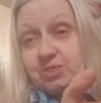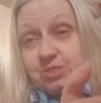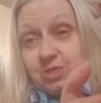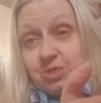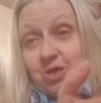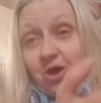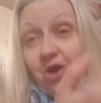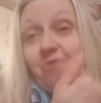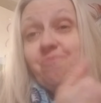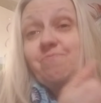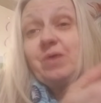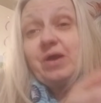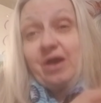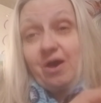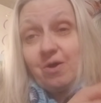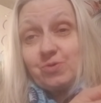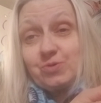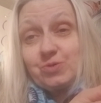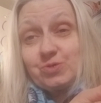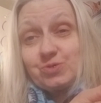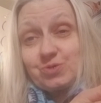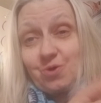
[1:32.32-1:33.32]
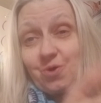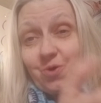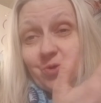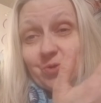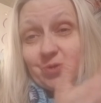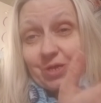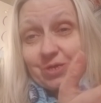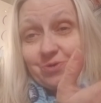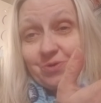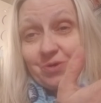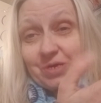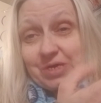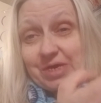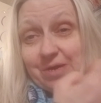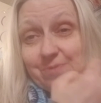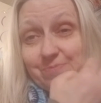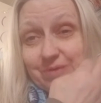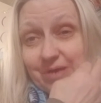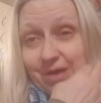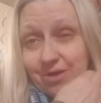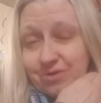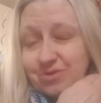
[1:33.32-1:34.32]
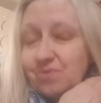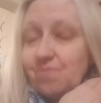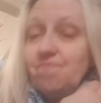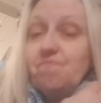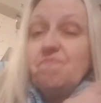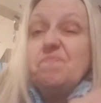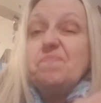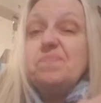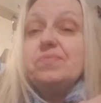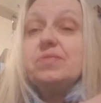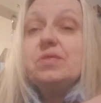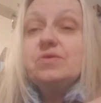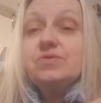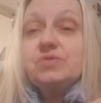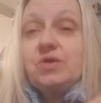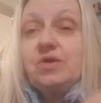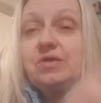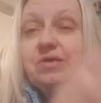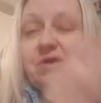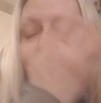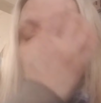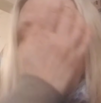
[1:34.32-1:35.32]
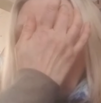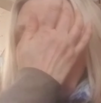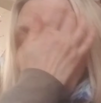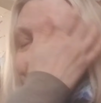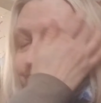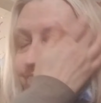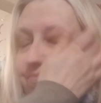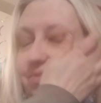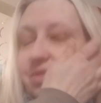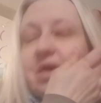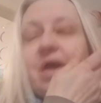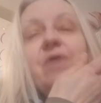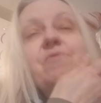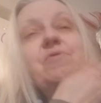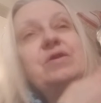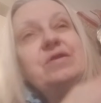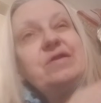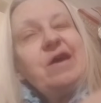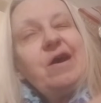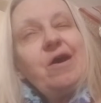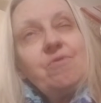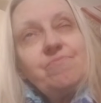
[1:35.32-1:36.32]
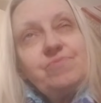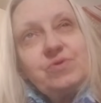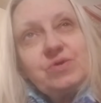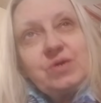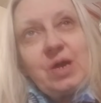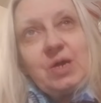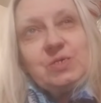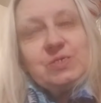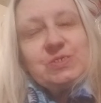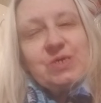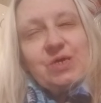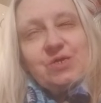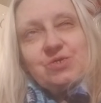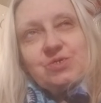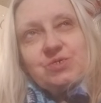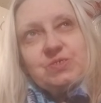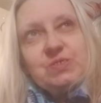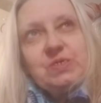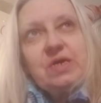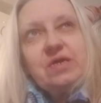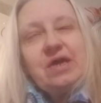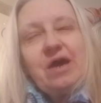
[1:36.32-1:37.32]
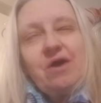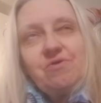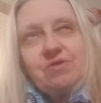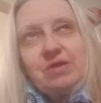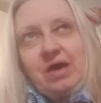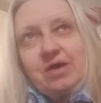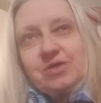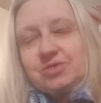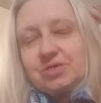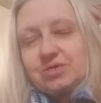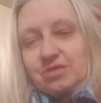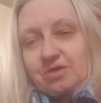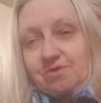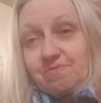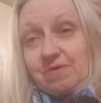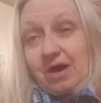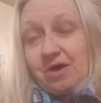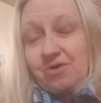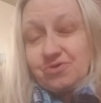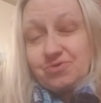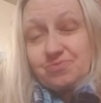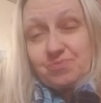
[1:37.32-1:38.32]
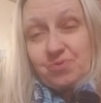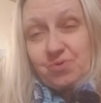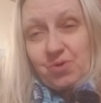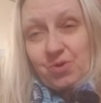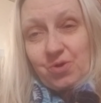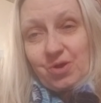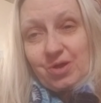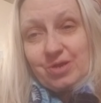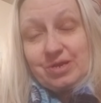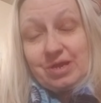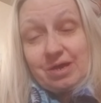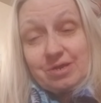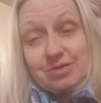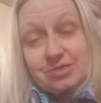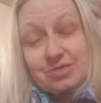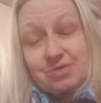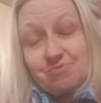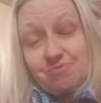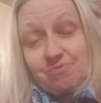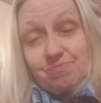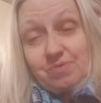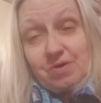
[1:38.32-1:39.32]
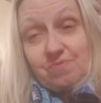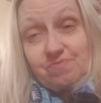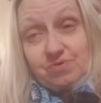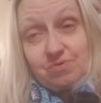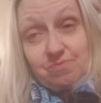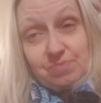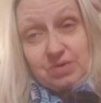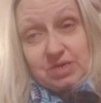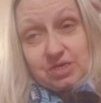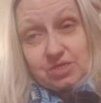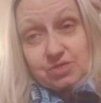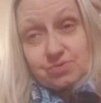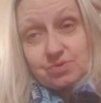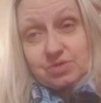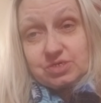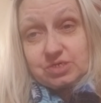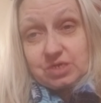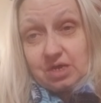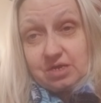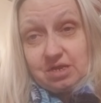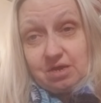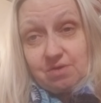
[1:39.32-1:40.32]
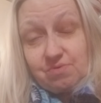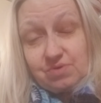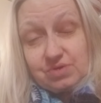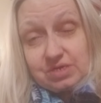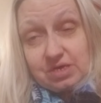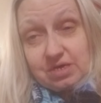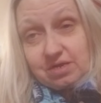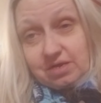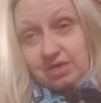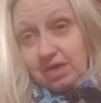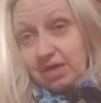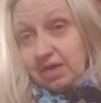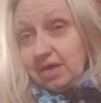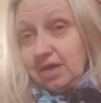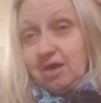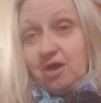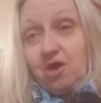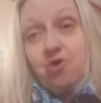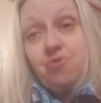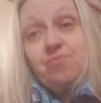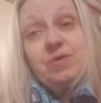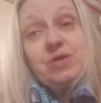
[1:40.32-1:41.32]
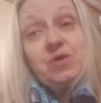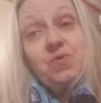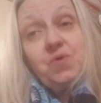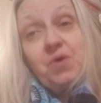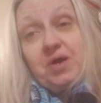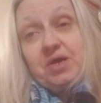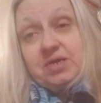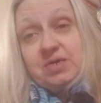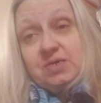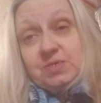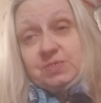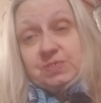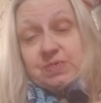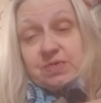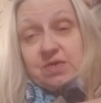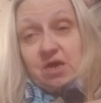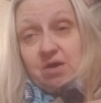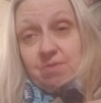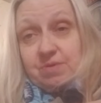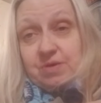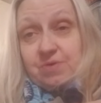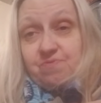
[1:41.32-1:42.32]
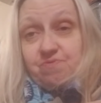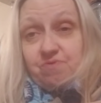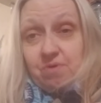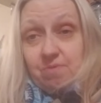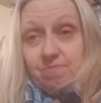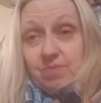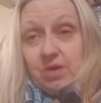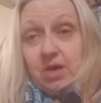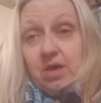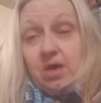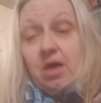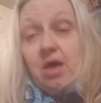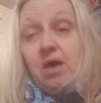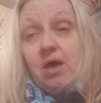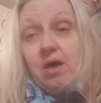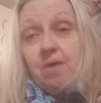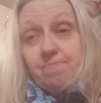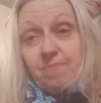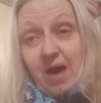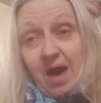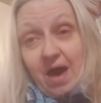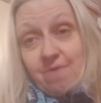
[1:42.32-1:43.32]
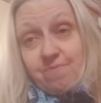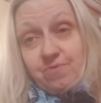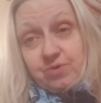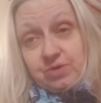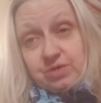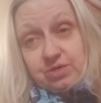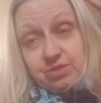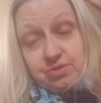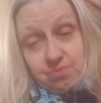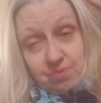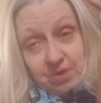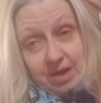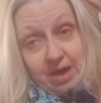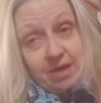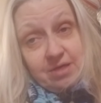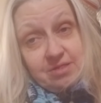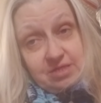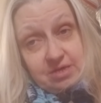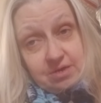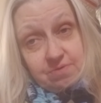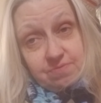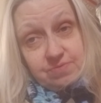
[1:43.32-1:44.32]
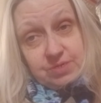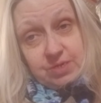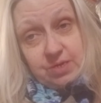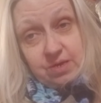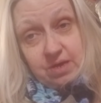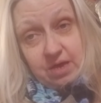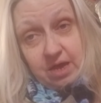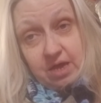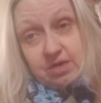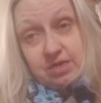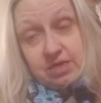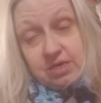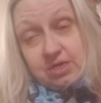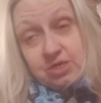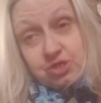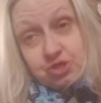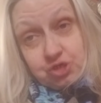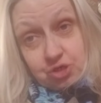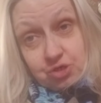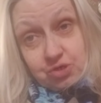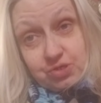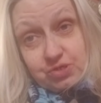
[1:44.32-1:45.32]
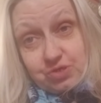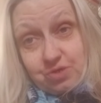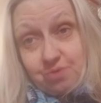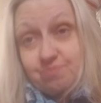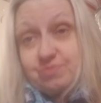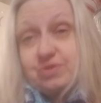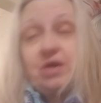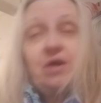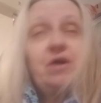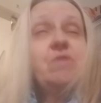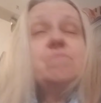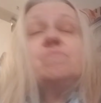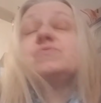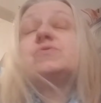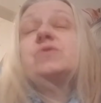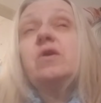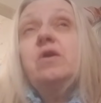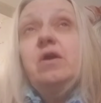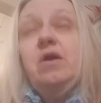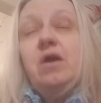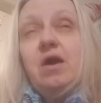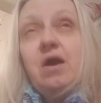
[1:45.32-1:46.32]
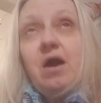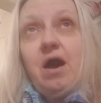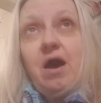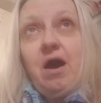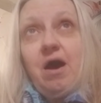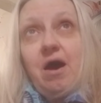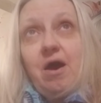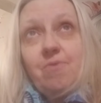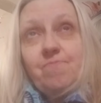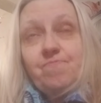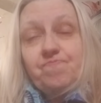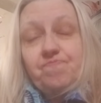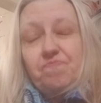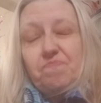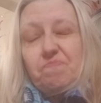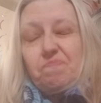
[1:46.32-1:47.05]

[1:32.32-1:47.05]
shut off my house is cold i know i keep telling you so anyhow i wanted to help you guys to understand how not to live house poor and not to live above your means which i never did it would be quite easy coming from poverty the way i lived I had to eat dirt sometimes um,